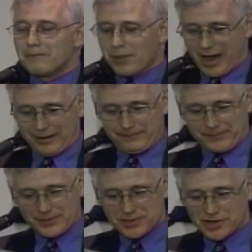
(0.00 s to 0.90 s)
But
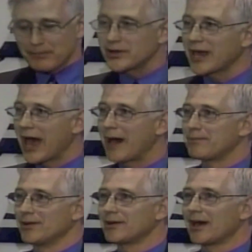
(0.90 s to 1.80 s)
something
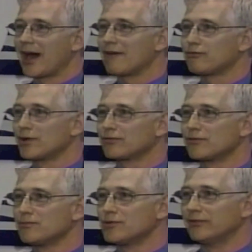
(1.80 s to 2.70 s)
happened halfway through
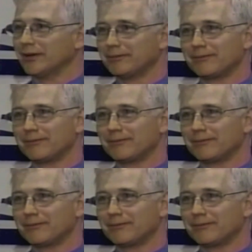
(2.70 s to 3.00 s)
the movie.